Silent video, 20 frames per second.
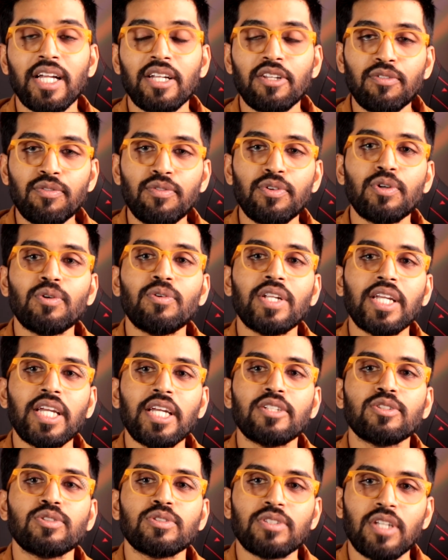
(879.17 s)
And if you
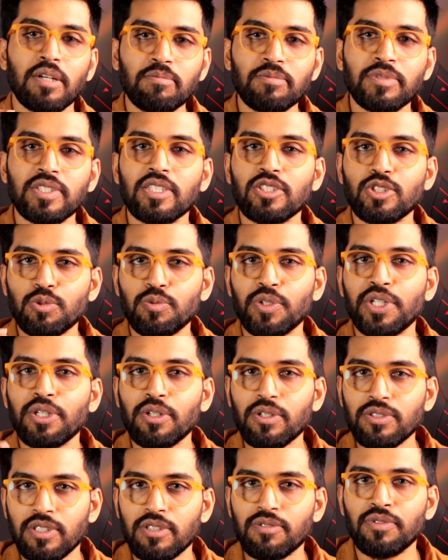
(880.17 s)
need some such
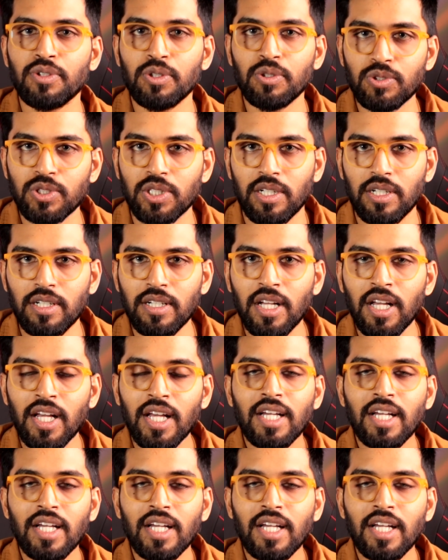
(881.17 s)
videos in future,